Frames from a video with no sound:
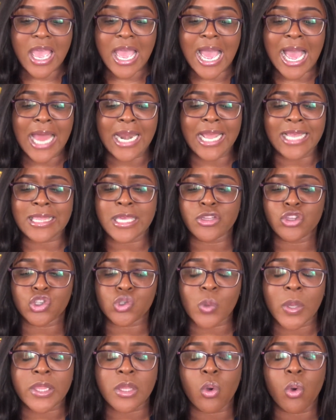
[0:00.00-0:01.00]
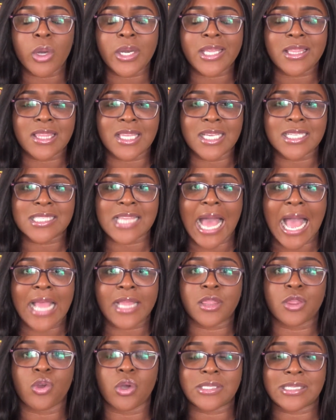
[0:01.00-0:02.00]
And I think those were the only things that I
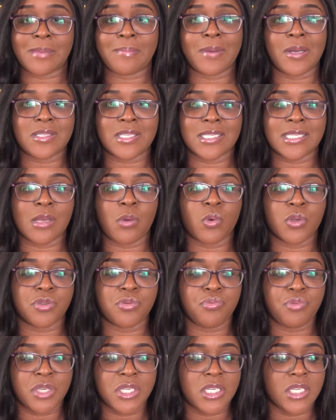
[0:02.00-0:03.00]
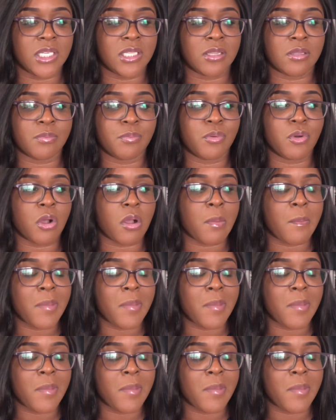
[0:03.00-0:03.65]
thought about as I was reading the book.